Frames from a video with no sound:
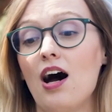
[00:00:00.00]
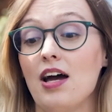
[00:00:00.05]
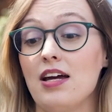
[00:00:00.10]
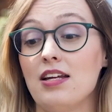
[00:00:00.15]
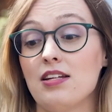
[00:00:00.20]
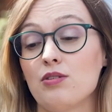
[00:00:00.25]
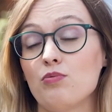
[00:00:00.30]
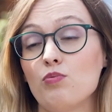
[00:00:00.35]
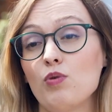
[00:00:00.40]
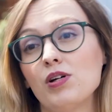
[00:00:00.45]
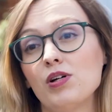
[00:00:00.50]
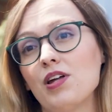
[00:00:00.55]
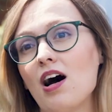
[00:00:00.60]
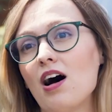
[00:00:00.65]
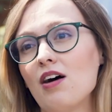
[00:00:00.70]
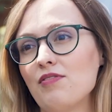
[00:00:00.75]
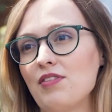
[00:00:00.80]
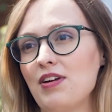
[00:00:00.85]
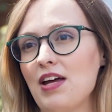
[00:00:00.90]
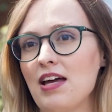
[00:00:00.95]
It is worth
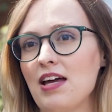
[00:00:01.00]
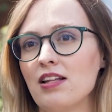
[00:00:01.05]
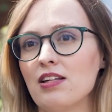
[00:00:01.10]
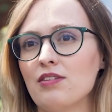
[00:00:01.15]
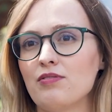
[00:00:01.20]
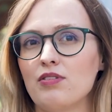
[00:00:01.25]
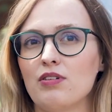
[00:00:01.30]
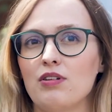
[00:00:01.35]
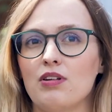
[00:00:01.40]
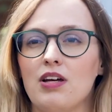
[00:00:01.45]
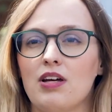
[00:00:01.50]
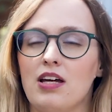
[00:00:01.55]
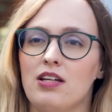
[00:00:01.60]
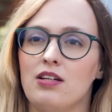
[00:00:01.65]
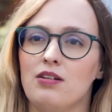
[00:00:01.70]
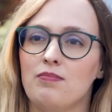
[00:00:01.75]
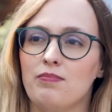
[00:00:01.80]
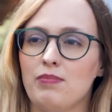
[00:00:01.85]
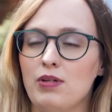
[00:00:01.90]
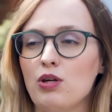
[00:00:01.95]
half an A-level
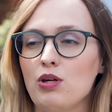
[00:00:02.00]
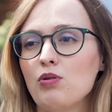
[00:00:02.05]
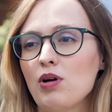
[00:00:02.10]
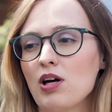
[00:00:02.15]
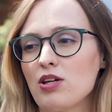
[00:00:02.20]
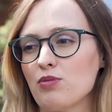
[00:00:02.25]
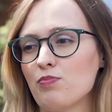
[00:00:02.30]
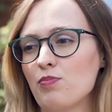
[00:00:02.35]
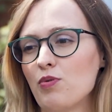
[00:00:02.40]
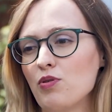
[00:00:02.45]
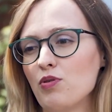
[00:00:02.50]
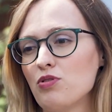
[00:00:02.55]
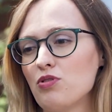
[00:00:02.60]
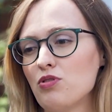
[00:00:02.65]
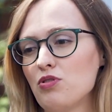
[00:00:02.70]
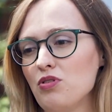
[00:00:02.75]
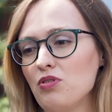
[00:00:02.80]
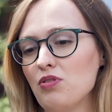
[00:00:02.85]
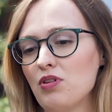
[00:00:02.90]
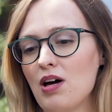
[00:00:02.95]
in UCAS
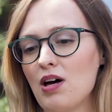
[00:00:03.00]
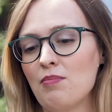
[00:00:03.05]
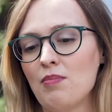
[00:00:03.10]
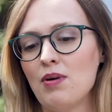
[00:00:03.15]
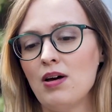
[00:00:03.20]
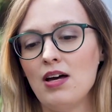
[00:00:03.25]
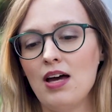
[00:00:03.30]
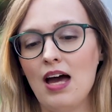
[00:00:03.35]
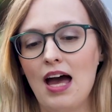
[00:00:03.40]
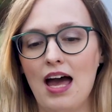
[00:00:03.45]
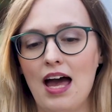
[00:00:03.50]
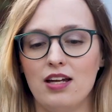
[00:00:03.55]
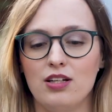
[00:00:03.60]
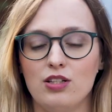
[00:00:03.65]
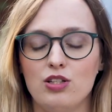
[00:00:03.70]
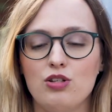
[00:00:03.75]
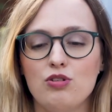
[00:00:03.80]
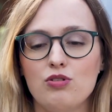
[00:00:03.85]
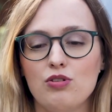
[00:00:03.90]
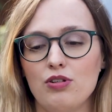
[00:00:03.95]
points to them, and
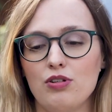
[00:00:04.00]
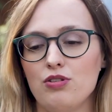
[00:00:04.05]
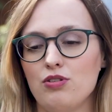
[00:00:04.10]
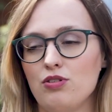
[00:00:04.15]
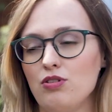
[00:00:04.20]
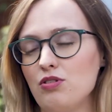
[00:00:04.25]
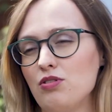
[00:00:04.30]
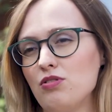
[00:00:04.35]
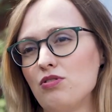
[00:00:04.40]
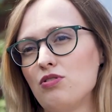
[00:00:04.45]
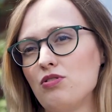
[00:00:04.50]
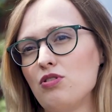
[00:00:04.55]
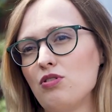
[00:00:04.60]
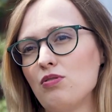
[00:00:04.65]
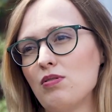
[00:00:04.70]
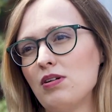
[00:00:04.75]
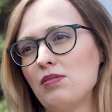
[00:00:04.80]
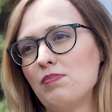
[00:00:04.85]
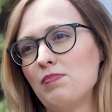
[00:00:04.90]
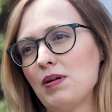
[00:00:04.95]
usually students
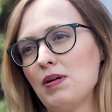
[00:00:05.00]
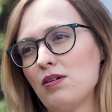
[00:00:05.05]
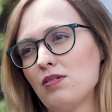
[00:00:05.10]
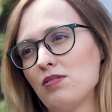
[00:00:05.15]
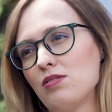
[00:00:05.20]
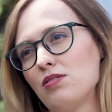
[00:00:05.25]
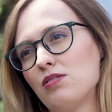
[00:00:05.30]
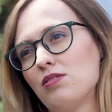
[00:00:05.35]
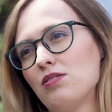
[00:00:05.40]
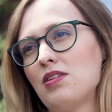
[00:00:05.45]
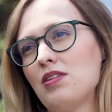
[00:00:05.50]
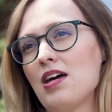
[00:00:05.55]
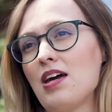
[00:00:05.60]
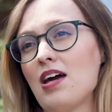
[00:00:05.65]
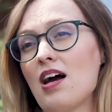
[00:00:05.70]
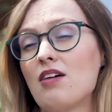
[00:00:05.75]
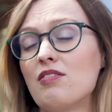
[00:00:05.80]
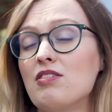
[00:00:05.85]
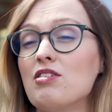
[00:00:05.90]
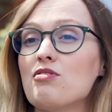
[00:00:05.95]
do it because
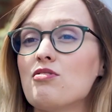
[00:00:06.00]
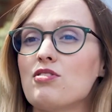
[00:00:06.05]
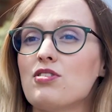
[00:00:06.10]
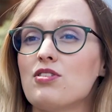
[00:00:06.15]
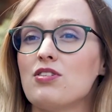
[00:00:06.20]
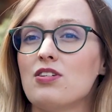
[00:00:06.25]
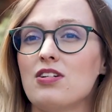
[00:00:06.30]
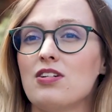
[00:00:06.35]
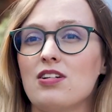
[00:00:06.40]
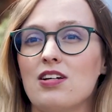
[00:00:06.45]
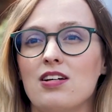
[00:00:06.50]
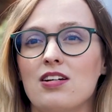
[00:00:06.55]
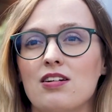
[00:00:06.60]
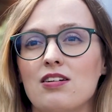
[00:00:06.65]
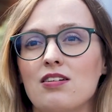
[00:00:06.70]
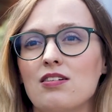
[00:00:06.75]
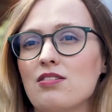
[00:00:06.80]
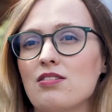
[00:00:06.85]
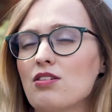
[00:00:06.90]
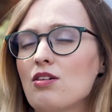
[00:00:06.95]
they are interested
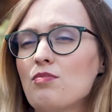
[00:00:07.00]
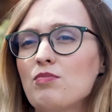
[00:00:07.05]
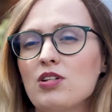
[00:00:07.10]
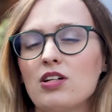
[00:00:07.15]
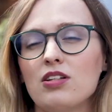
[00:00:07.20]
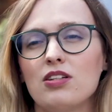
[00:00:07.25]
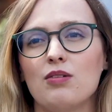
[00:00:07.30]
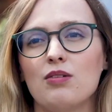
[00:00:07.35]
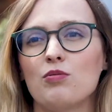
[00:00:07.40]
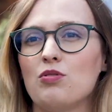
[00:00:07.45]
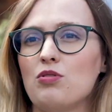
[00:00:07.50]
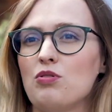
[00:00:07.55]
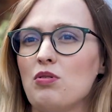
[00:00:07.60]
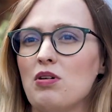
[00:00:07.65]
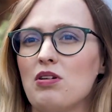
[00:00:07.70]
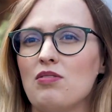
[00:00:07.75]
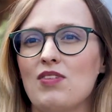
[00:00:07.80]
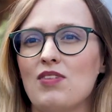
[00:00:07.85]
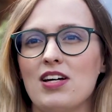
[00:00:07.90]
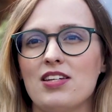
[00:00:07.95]
in a subject, they want to
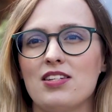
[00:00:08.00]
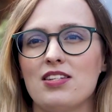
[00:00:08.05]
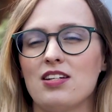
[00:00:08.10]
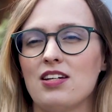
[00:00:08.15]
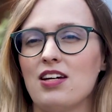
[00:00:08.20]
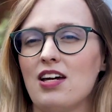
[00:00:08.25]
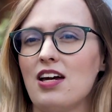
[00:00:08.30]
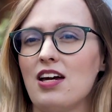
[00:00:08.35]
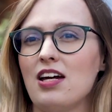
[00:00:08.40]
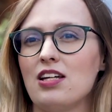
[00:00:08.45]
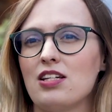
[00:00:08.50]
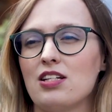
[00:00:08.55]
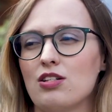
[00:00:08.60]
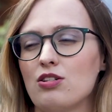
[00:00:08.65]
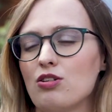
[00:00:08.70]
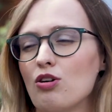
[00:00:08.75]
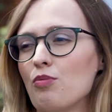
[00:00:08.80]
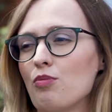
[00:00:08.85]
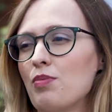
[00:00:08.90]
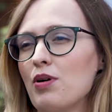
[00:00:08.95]
investigate a
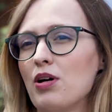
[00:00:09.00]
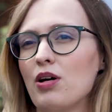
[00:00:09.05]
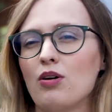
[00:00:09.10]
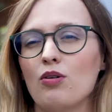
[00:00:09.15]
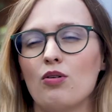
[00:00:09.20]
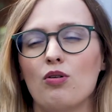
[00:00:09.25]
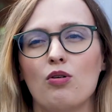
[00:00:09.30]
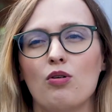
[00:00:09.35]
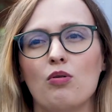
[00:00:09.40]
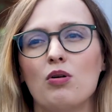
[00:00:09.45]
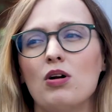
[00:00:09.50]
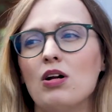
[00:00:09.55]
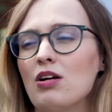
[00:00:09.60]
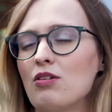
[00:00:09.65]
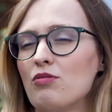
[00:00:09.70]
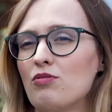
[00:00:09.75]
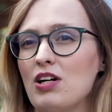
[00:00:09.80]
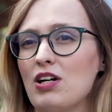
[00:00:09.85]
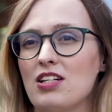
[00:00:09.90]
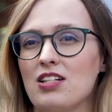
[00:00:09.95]
topic or
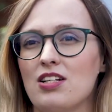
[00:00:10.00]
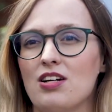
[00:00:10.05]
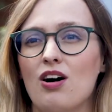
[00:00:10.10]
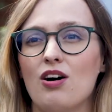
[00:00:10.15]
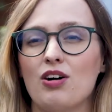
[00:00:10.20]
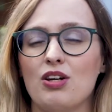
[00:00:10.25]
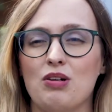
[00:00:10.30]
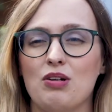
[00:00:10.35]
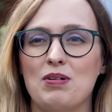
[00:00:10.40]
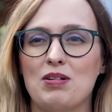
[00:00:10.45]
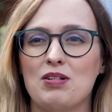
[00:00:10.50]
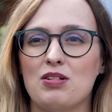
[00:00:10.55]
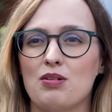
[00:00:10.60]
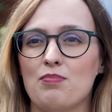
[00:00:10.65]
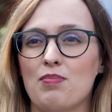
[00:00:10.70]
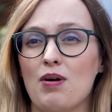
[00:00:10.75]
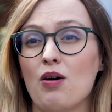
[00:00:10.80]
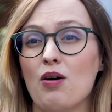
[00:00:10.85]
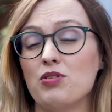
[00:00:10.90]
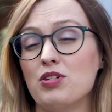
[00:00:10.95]
write an argument
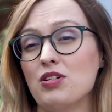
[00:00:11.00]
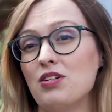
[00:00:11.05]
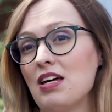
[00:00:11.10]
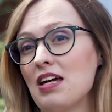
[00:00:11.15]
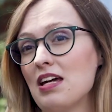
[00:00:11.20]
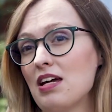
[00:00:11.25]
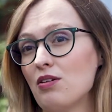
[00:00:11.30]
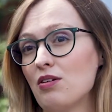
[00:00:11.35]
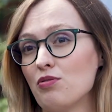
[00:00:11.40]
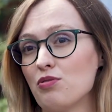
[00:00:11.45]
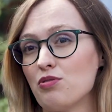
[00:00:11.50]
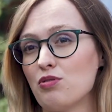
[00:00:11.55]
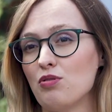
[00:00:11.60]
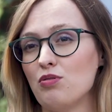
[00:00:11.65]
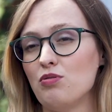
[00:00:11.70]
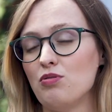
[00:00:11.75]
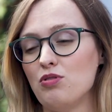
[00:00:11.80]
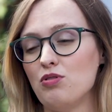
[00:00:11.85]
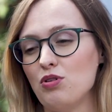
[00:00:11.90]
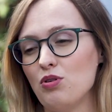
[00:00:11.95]
about it. They can
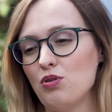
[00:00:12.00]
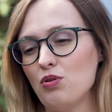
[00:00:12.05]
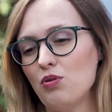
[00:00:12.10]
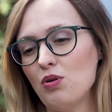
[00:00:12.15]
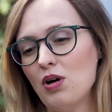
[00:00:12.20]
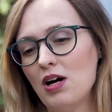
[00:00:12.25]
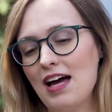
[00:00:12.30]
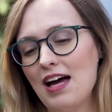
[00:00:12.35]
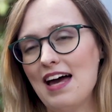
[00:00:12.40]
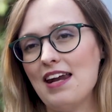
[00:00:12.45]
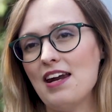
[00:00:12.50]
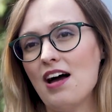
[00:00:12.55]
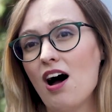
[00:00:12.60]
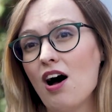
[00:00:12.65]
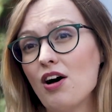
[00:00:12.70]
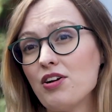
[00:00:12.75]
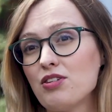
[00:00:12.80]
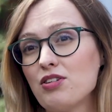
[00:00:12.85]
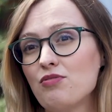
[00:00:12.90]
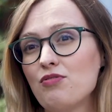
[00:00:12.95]
also do an
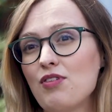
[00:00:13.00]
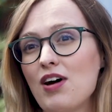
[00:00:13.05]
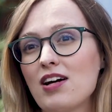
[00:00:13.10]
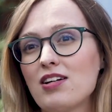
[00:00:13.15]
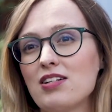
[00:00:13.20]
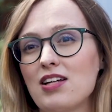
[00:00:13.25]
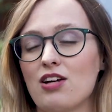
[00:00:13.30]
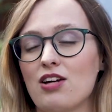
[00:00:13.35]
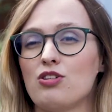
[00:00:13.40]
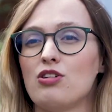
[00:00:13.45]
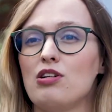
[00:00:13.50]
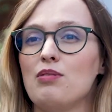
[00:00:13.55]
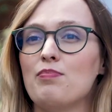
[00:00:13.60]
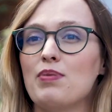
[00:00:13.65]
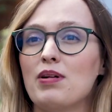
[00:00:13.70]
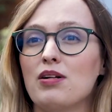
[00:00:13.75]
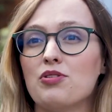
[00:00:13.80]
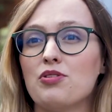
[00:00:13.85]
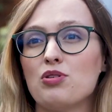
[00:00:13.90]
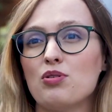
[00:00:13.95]
artifact, actually
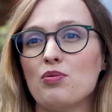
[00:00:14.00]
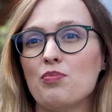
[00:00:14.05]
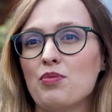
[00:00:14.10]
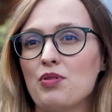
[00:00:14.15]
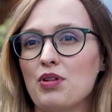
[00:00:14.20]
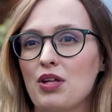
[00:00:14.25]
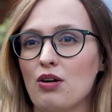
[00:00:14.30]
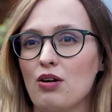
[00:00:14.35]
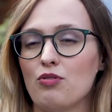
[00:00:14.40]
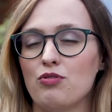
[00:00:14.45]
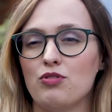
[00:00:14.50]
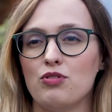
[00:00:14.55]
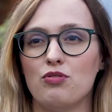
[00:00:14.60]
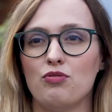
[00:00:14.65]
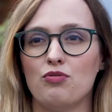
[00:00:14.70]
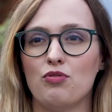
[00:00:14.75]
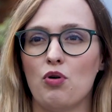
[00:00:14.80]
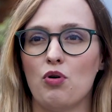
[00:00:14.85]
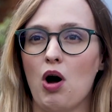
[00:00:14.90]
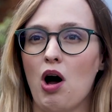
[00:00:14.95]
build something, often
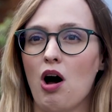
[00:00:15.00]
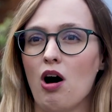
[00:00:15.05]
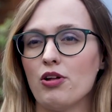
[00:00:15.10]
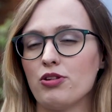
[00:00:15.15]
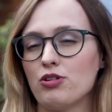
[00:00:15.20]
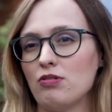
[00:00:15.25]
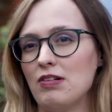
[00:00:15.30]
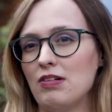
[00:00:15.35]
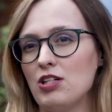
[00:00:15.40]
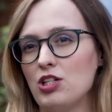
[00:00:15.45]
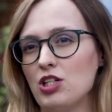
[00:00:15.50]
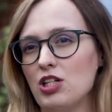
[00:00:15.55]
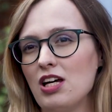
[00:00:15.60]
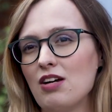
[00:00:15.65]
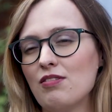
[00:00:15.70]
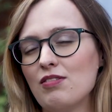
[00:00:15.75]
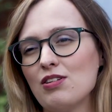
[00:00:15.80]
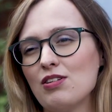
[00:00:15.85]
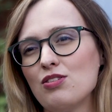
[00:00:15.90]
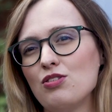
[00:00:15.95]
for arts or
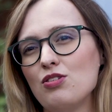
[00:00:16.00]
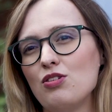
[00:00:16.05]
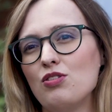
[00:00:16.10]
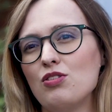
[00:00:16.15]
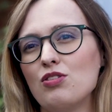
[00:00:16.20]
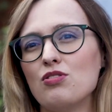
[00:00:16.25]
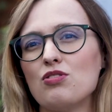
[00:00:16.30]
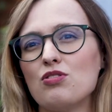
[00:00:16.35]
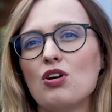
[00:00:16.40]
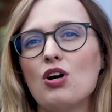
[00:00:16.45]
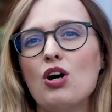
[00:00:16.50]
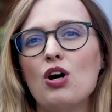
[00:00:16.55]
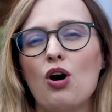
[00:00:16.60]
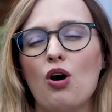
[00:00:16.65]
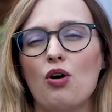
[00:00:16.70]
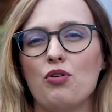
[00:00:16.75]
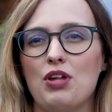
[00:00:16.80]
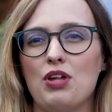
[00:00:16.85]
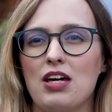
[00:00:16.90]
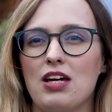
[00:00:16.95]
engineering students,
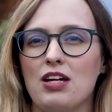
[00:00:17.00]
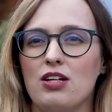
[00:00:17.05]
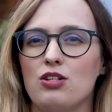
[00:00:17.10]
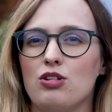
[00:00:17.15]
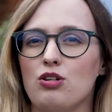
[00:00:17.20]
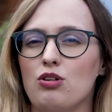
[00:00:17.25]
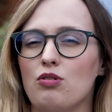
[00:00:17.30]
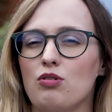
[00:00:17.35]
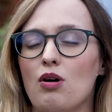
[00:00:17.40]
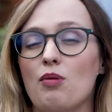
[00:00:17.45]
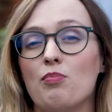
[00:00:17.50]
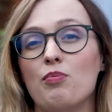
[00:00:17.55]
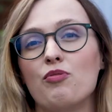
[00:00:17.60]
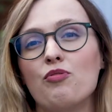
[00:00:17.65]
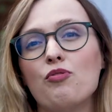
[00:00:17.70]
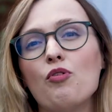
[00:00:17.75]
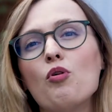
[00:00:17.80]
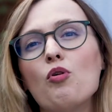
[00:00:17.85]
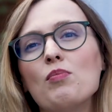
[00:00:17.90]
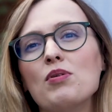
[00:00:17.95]
or they can do a
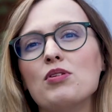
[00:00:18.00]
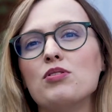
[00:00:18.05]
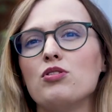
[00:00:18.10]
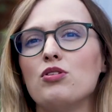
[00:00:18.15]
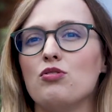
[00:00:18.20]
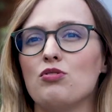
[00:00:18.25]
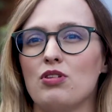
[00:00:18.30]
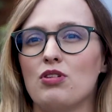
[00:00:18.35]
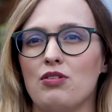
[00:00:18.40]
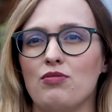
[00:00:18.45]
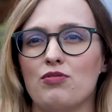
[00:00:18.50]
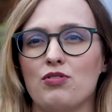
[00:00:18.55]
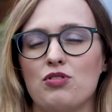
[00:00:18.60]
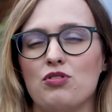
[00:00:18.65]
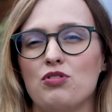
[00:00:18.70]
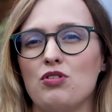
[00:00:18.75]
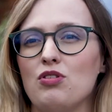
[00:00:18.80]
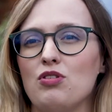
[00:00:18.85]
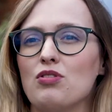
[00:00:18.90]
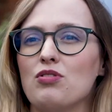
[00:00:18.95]
performance, usually for
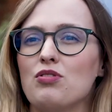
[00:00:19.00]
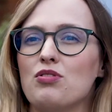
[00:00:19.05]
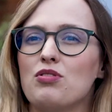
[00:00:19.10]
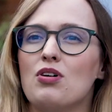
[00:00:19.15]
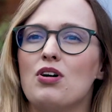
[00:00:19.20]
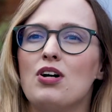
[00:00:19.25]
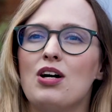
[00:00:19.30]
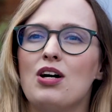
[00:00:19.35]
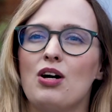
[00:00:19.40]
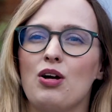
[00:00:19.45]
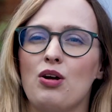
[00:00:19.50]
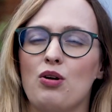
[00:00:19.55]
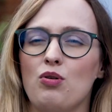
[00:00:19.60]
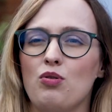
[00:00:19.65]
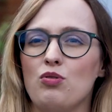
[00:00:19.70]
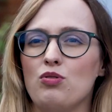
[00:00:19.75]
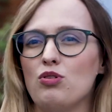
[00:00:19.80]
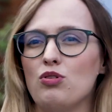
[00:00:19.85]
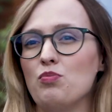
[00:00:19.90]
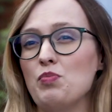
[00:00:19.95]
students
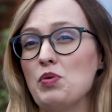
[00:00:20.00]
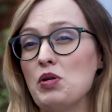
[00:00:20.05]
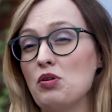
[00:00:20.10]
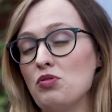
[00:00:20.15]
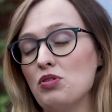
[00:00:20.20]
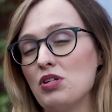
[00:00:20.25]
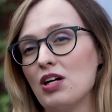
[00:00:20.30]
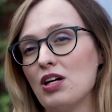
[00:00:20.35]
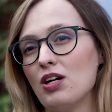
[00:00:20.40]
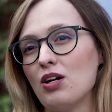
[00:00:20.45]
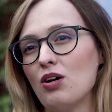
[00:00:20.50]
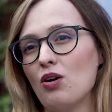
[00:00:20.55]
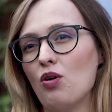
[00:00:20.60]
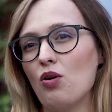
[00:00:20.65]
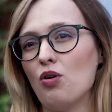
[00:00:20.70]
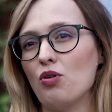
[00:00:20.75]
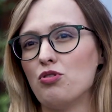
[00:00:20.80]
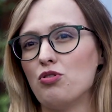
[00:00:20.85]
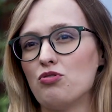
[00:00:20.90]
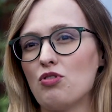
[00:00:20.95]
who do music
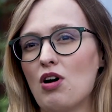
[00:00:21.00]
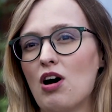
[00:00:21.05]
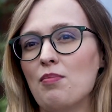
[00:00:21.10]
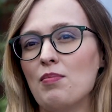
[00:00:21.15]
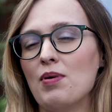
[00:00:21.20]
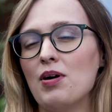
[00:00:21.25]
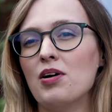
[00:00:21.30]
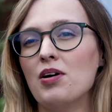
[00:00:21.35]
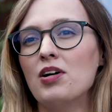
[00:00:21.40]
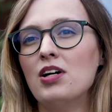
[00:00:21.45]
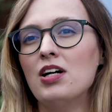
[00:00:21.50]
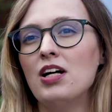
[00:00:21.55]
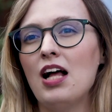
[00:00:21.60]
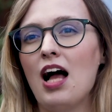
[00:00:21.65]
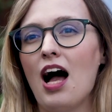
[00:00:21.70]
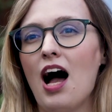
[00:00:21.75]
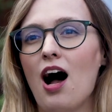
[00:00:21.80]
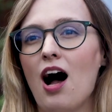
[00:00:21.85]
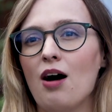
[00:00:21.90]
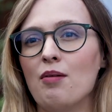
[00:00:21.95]
or drama.
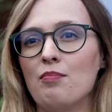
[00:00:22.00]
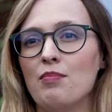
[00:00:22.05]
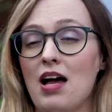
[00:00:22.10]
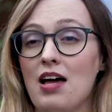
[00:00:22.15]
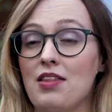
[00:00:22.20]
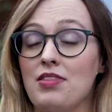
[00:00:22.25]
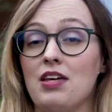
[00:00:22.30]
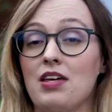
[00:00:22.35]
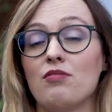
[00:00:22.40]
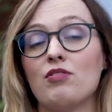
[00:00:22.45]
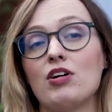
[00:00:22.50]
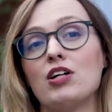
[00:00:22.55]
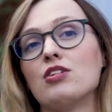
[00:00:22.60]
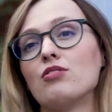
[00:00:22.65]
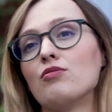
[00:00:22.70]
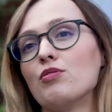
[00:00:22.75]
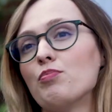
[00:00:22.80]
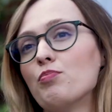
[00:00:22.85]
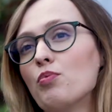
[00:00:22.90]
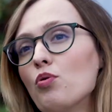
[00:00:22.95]
And they write
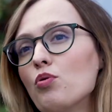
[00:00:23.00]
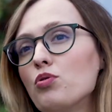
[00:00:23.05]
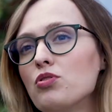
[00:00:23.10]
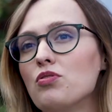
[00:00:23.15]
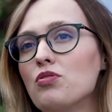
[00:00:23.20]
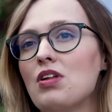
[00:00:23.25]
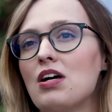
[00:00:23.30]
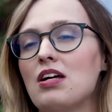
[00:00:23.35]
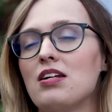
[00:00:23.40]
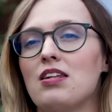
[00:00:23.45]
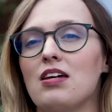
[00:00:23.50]
a report on that.